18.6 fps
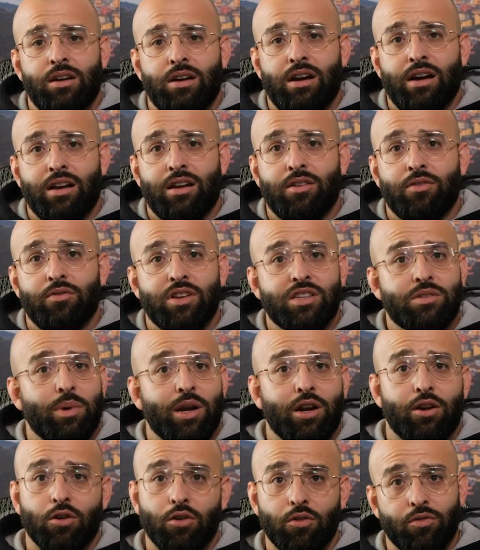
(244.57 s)
I convinced my
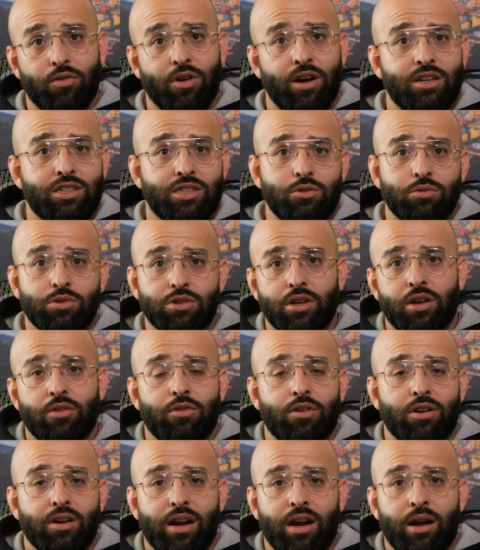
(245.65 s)
girlfriend, she was looking
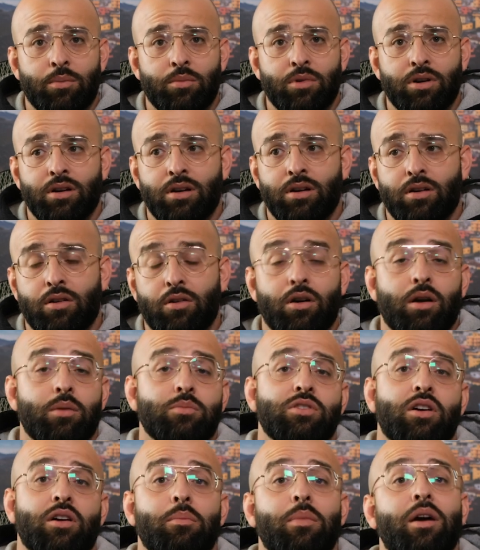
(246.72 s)
for a camera, or I'm
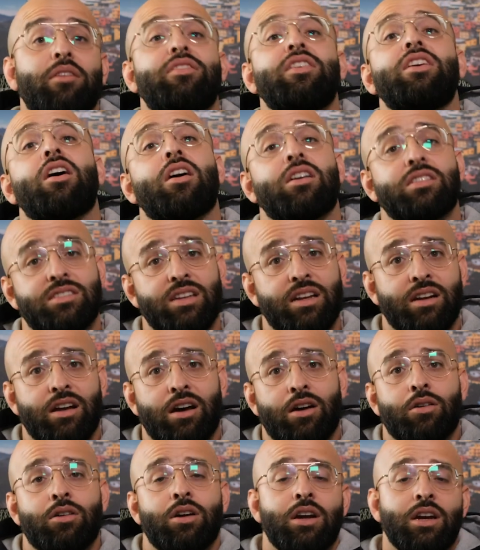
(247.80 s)
sorry, my fiance
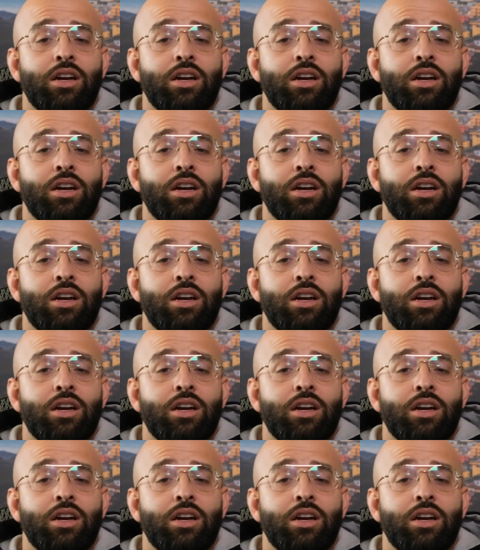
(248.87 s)
now.